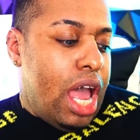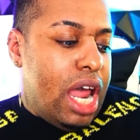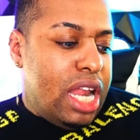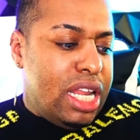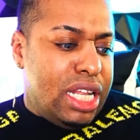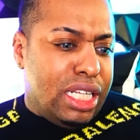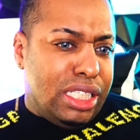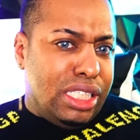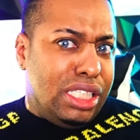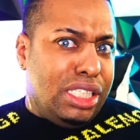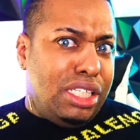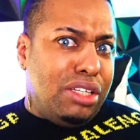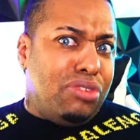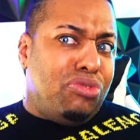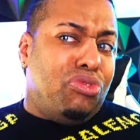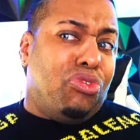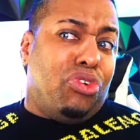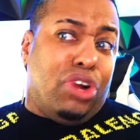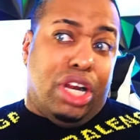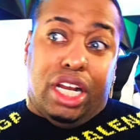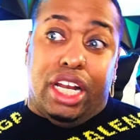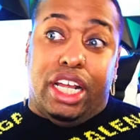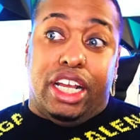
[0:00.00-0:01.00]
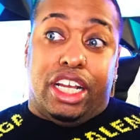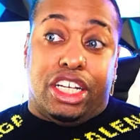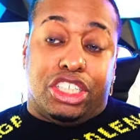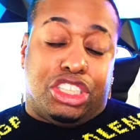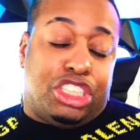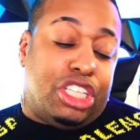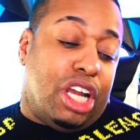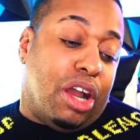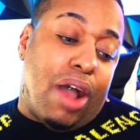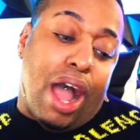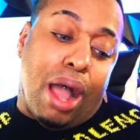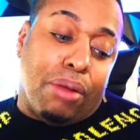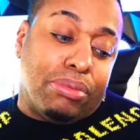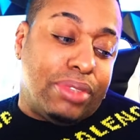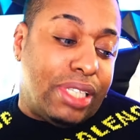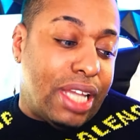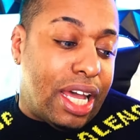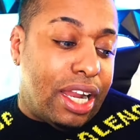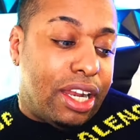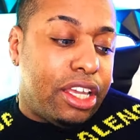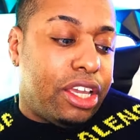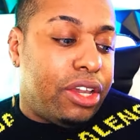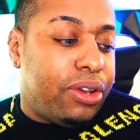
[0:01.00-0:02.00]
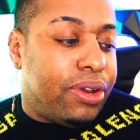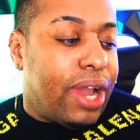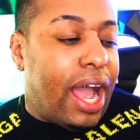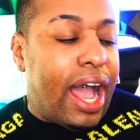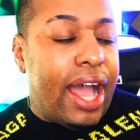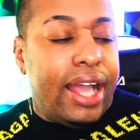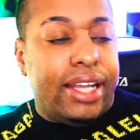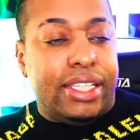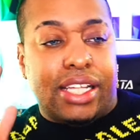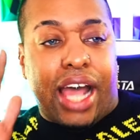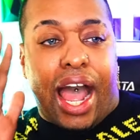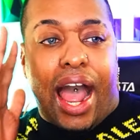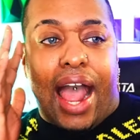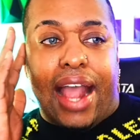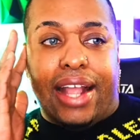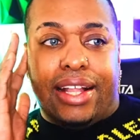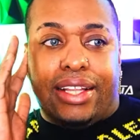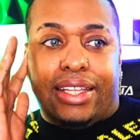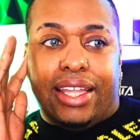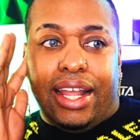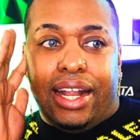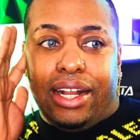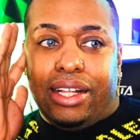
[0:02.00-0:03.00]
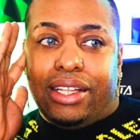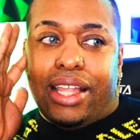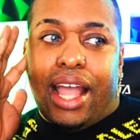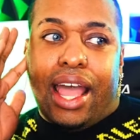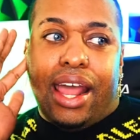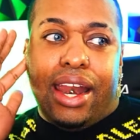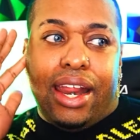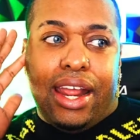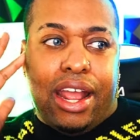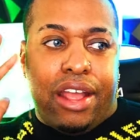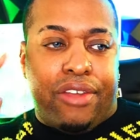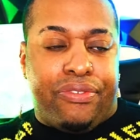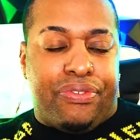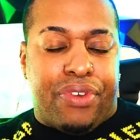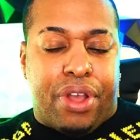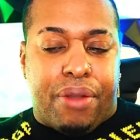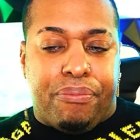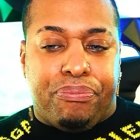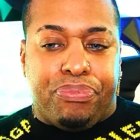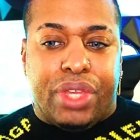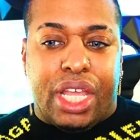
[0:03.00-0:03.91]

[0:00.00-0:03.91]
This is a really good show. I'm telling you guys, I think that if